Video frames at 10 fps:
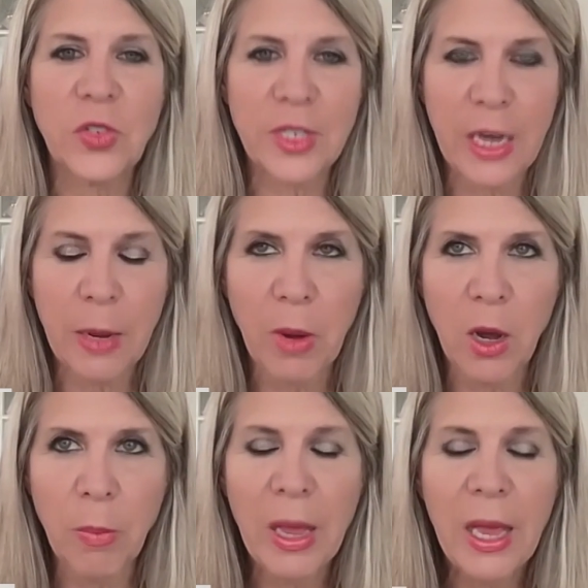step
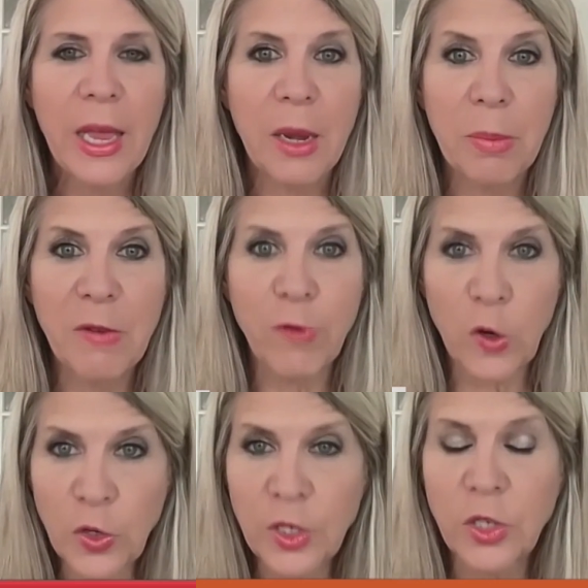up and be
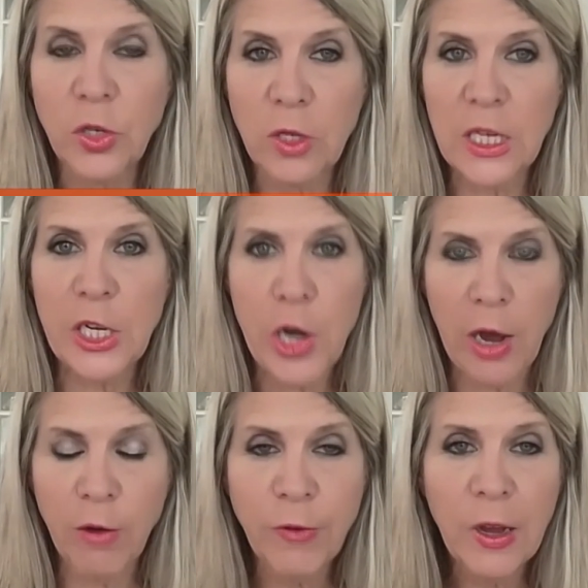versatile
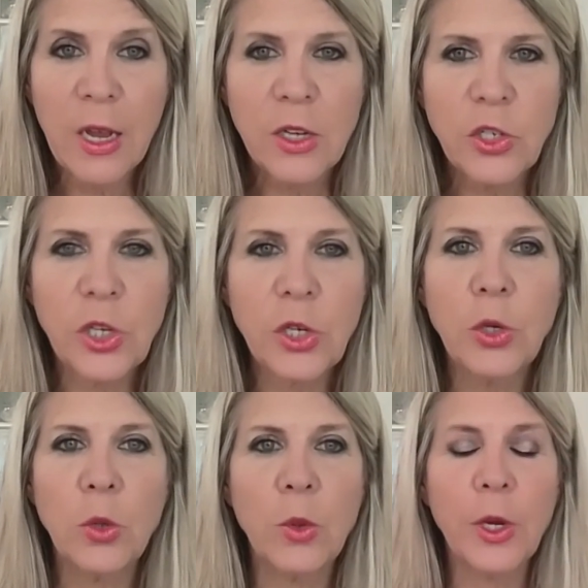enough
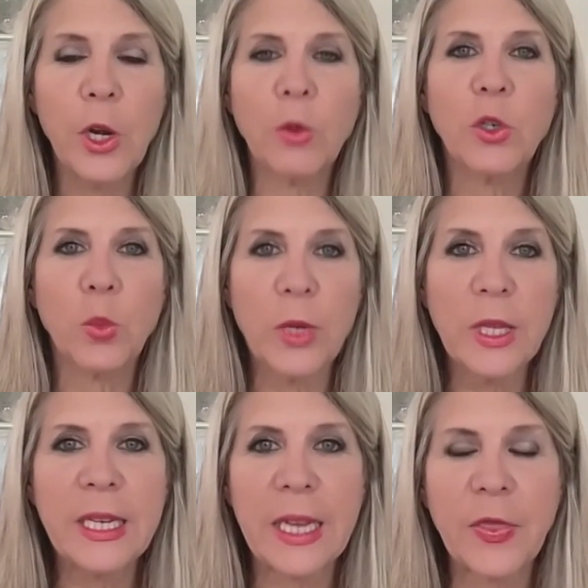to, you know, to
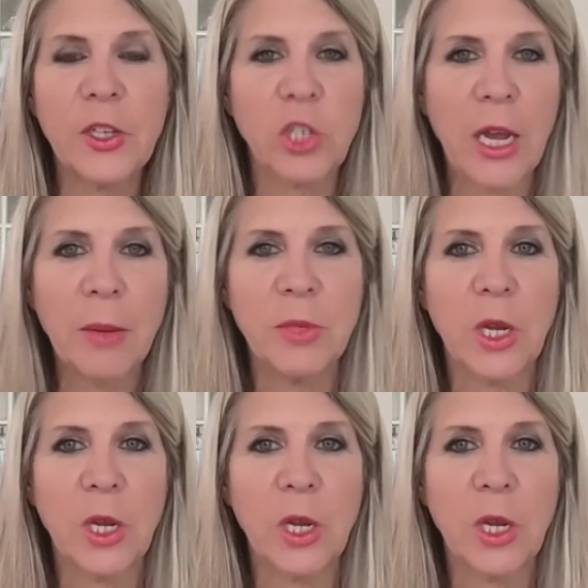really get the job